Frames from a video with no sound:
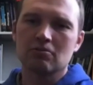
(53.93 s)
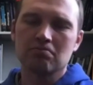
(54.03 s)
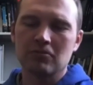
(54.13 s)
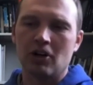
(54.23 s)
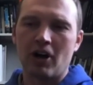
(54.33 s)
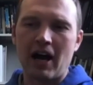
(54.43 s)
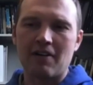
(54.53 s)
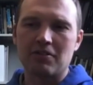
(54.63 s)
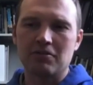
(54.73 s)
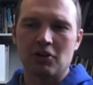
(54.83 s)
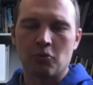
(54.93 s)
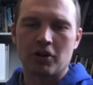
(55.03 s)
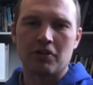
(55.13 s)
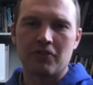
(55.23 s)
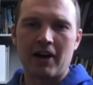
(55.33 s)
you know, have, you know, where
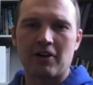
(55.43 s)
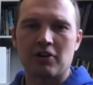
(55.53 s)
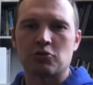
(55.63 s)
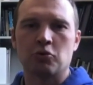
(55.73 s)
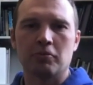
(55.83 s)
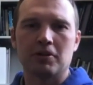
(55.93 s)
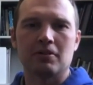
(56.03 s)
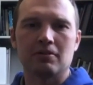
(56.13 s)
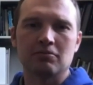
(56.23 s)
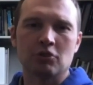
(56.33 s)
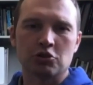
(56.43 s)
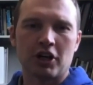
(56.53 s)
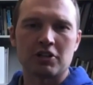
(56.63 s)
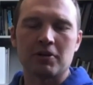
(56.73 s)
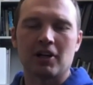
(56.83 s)
the virus will be, you know,
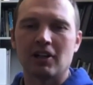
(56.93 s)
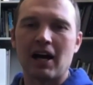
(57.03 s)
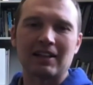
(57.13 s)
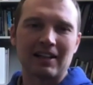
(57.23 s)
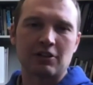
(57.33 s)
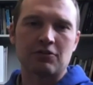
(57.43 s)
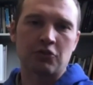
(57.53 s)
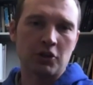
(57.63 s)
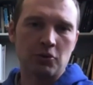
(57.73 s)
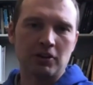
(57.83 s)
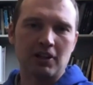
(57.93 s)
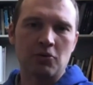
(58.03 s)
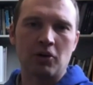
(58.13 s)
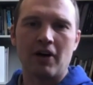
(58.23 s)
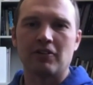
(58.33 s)
transmit a lot less frequently.
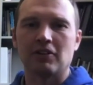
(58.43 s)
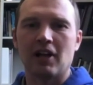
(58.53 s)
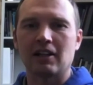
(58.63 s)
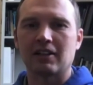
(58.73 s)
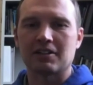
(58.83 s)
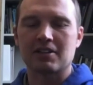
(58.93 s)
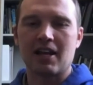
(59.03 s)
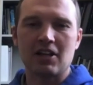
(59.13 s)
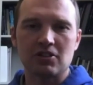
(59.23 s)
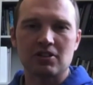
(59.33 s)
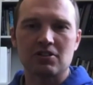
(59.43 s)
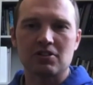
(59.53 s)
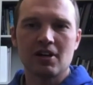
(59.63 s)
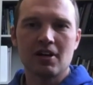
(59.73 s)
We'll have a lot less cases.